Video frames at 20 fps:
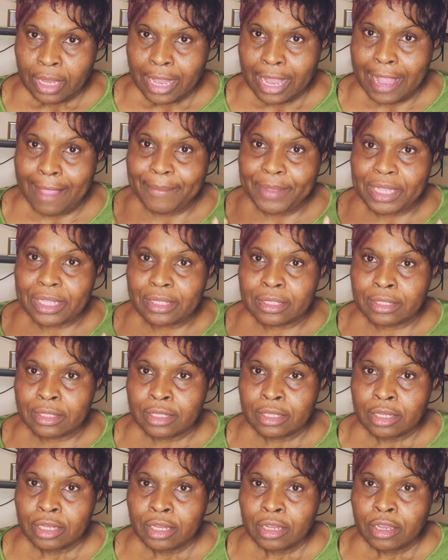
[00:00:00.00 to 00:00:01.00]
I mean,
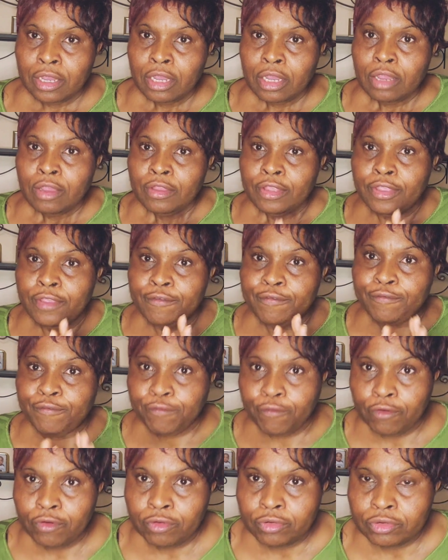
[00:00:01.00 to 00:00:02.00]
the
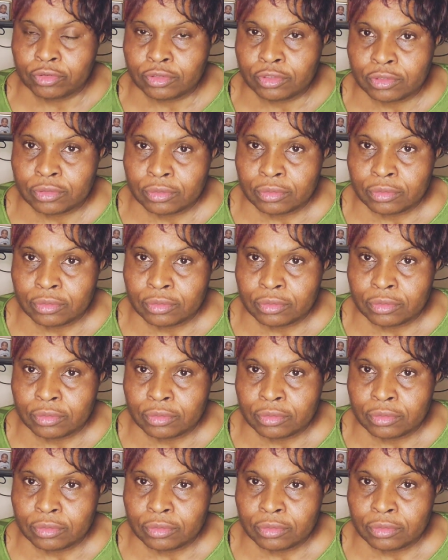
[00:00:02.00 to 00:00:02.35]
food